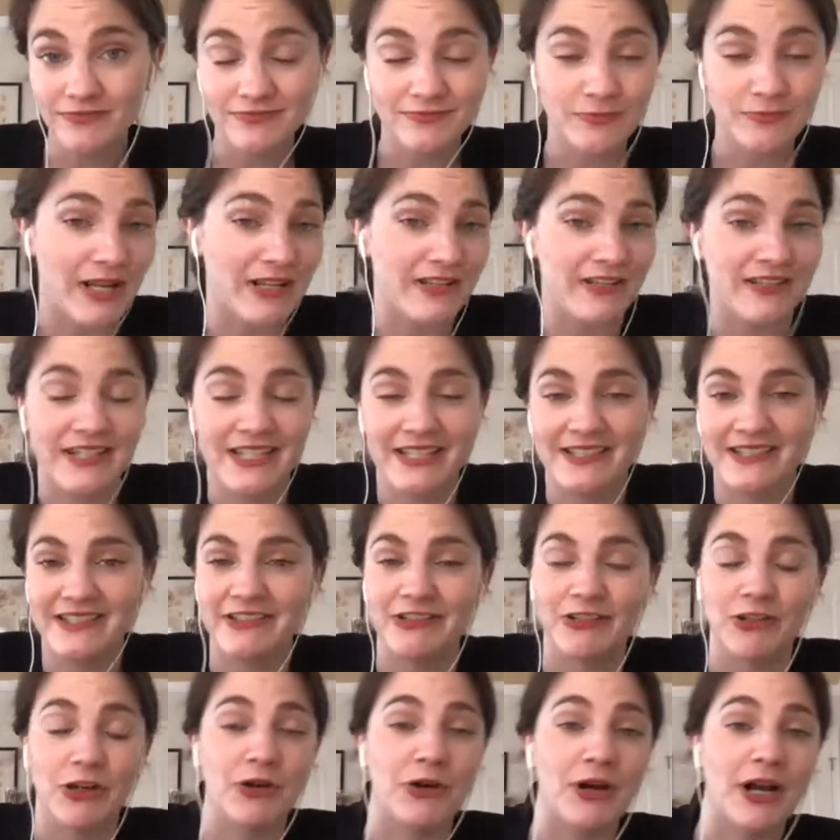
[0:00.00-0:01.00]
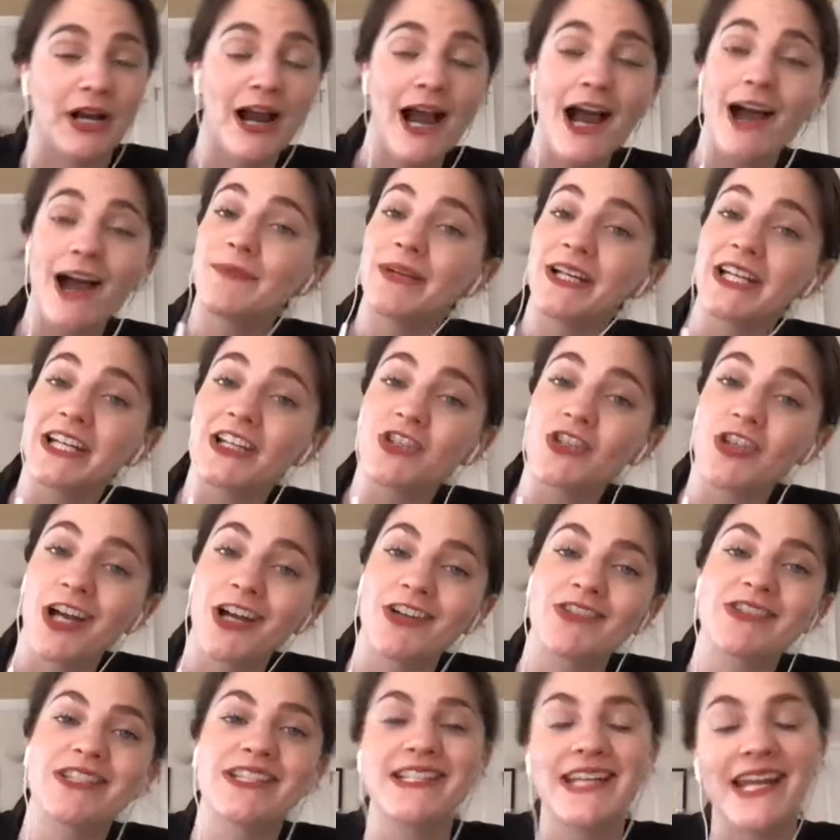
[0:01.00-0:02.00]
whether it's, you know, a comedy
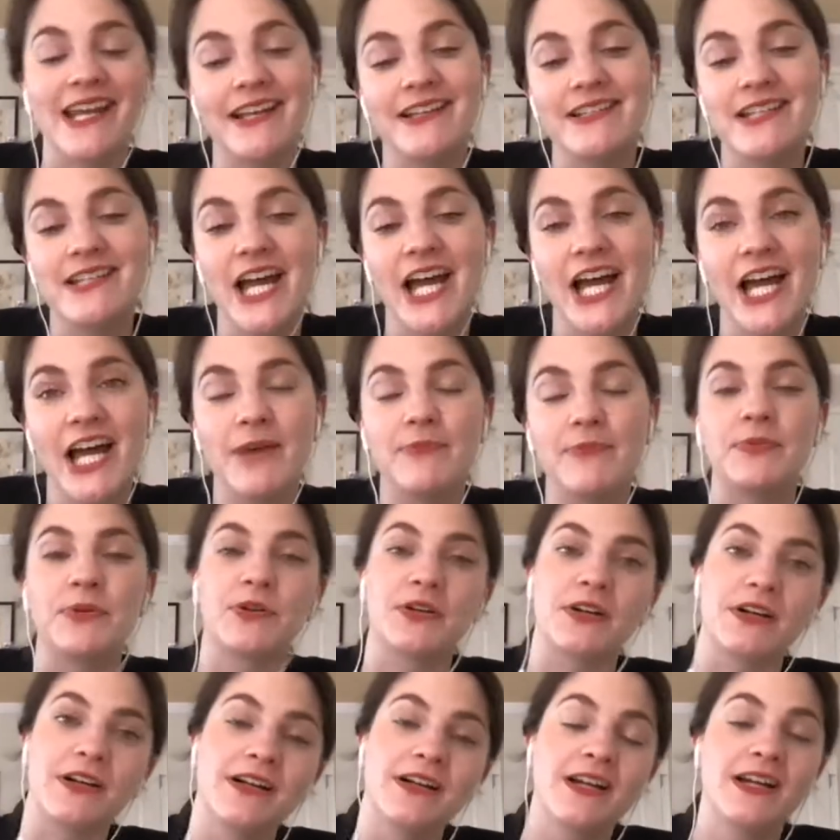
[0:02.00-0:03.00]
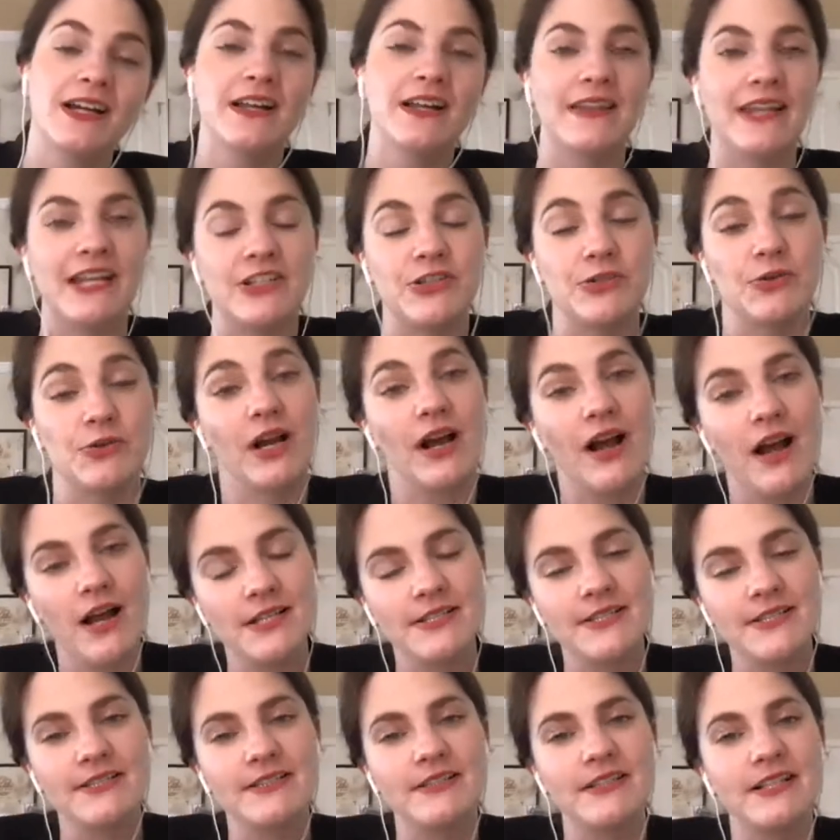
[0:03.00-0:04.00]
show, stand up, or they do a
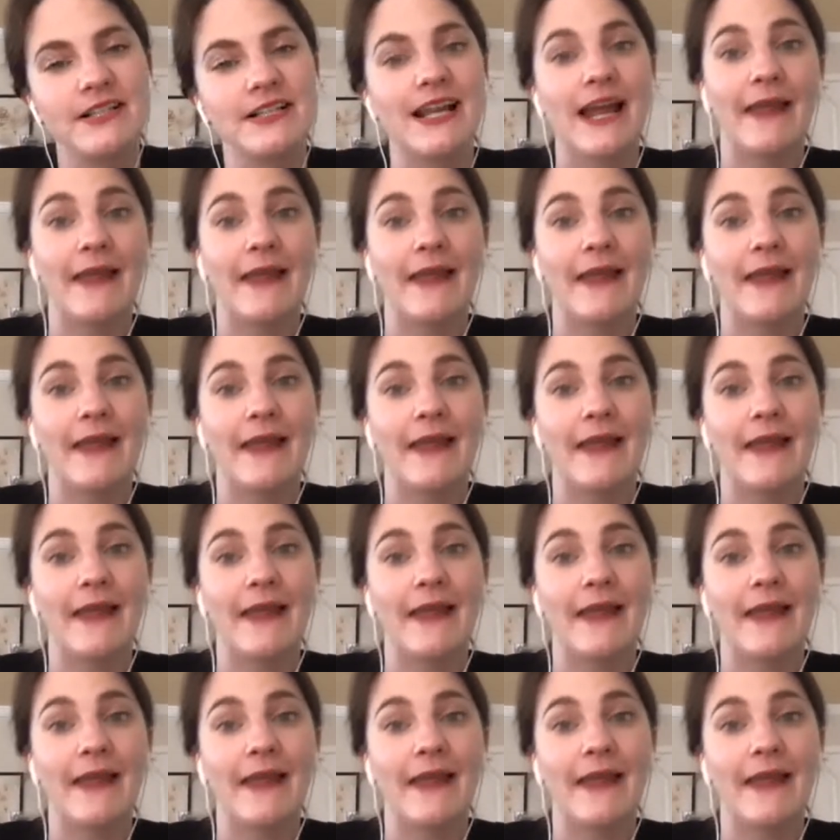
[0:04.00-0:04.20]
concert.